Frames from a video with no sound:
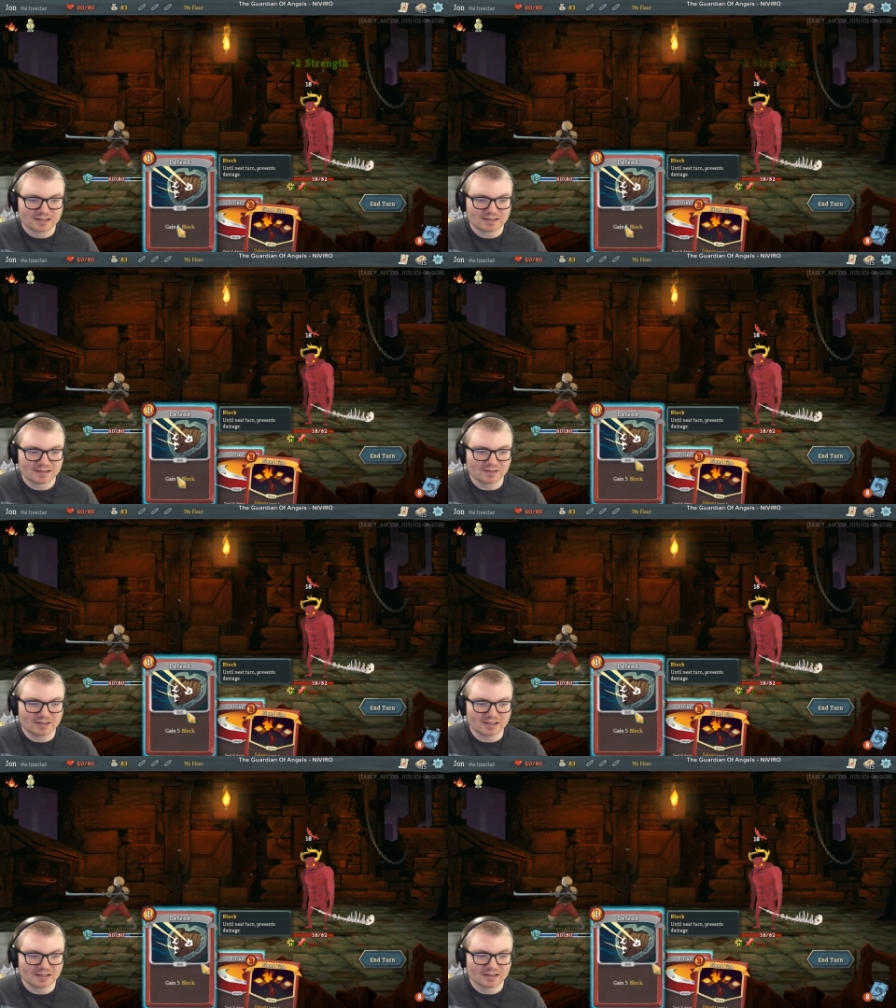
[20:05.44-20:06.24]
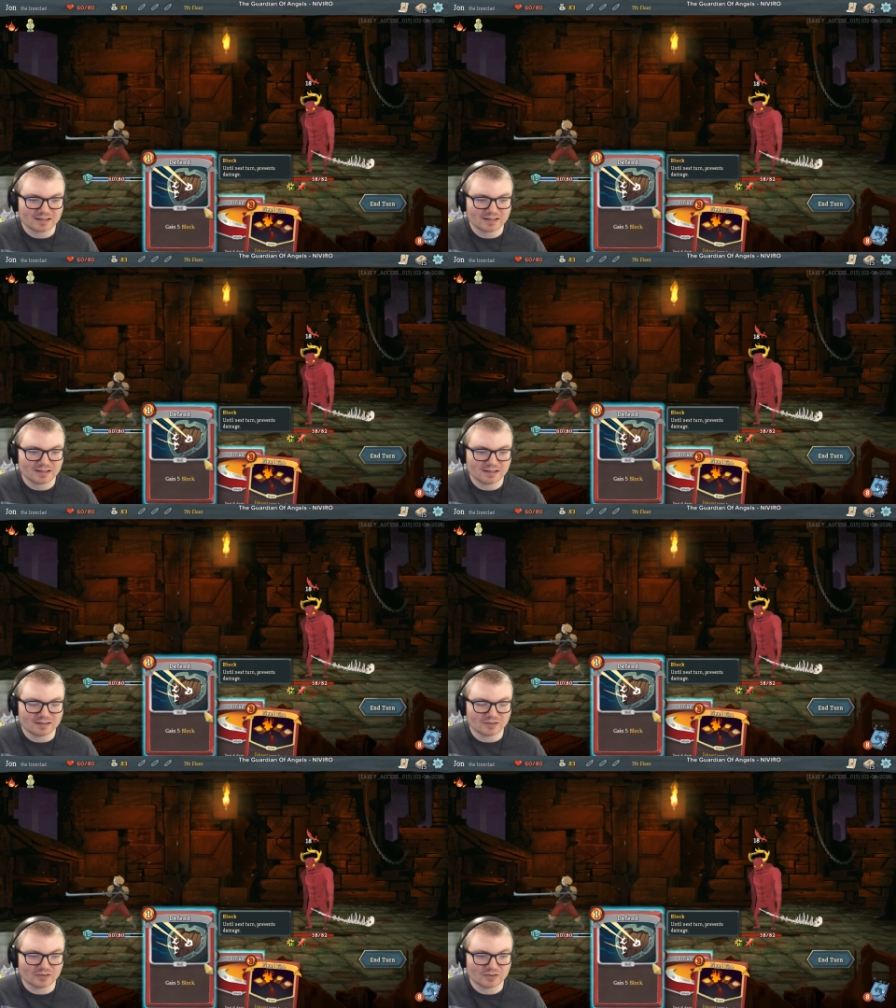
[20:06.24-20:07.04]
I still think that
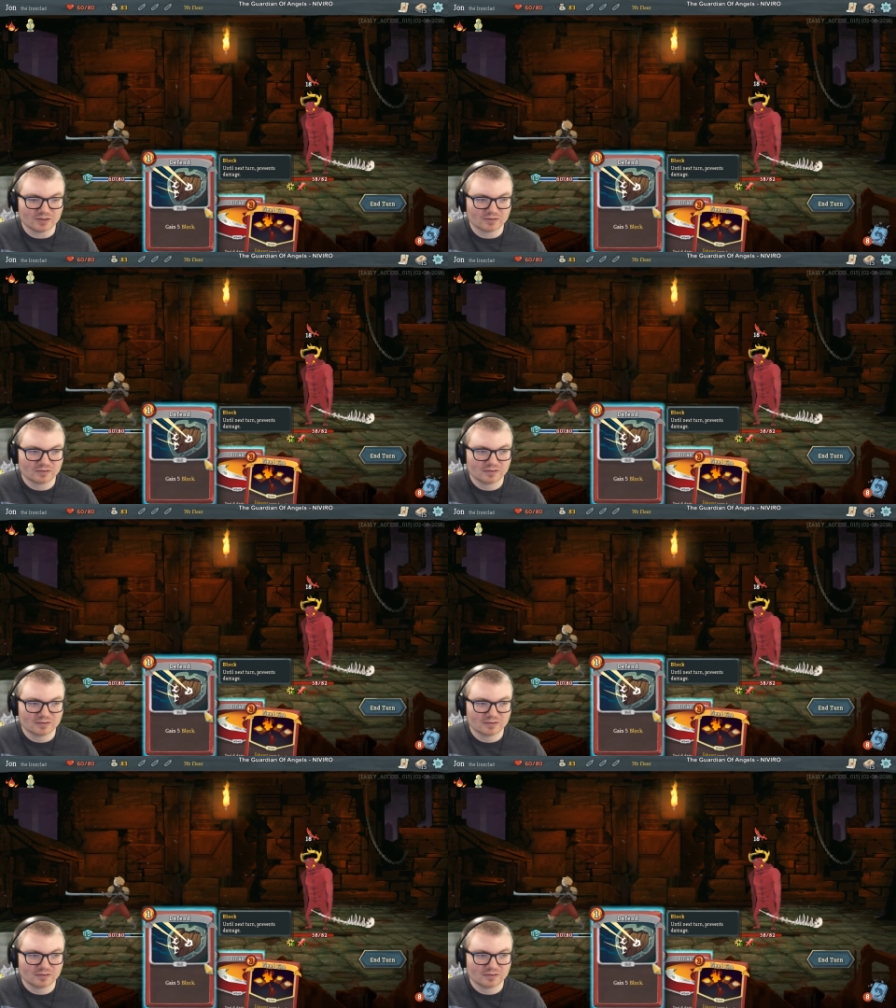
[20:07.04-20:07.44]
in the long